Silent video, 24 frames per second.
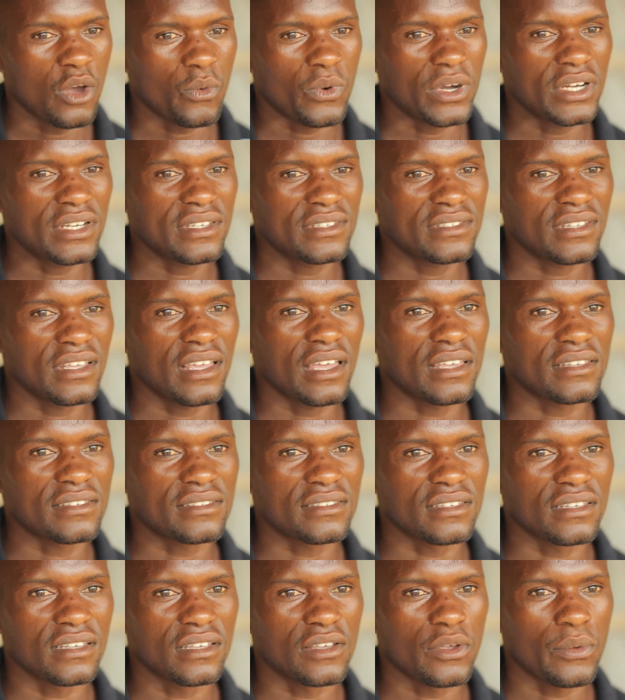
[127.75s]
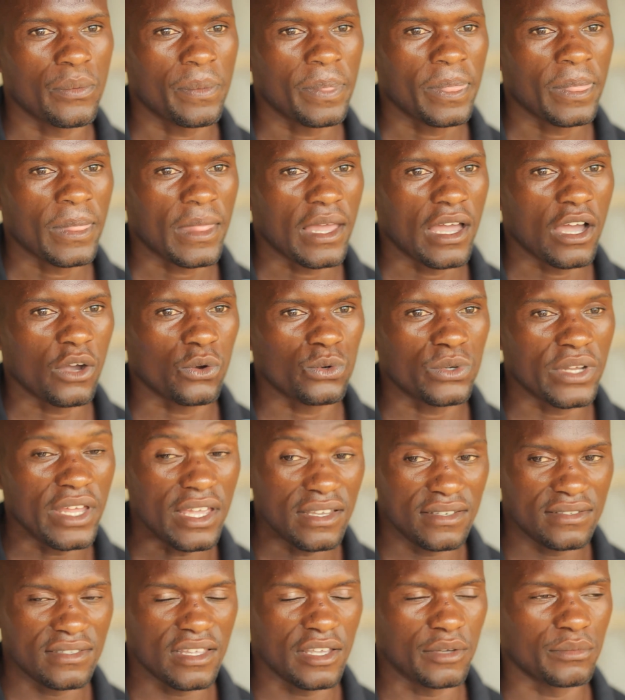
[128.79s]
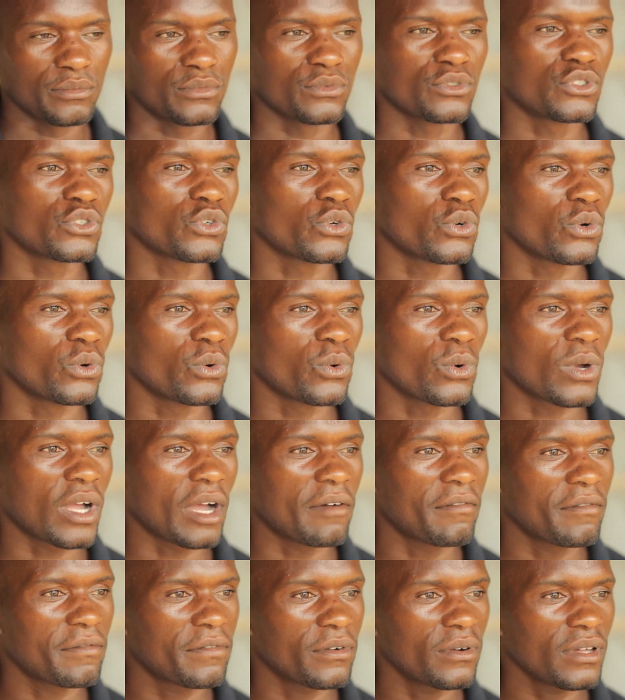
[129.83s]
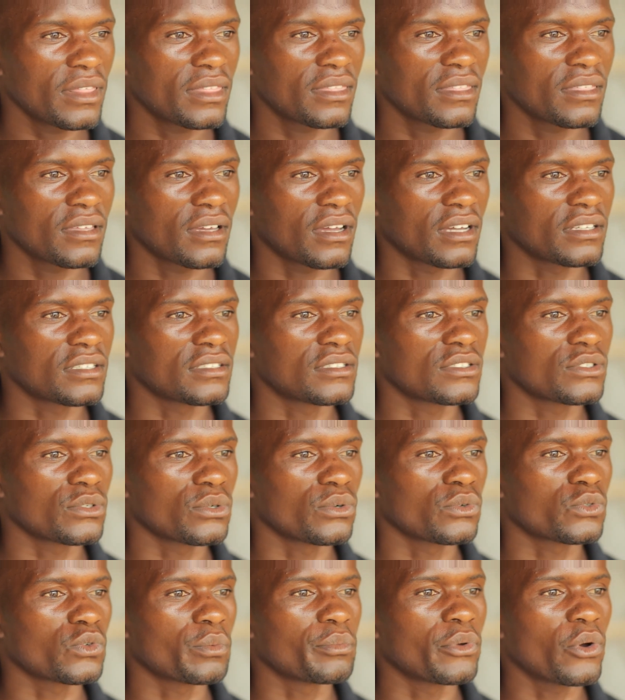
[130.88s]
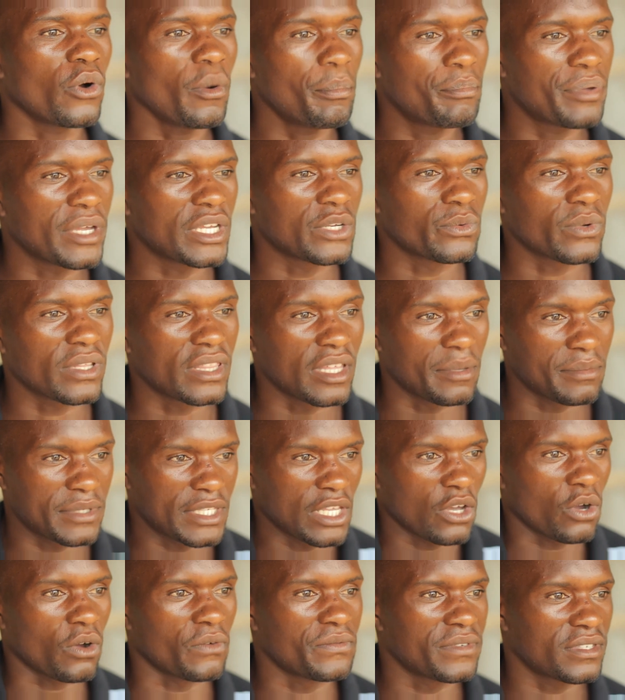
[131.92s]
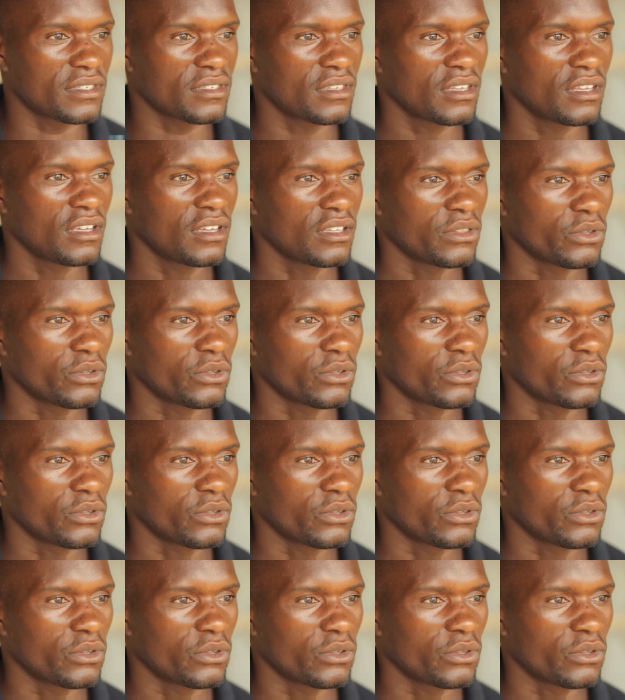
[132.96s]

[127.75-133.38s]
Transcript: What is there is the, I would urge them to come forth and to be open with themselves,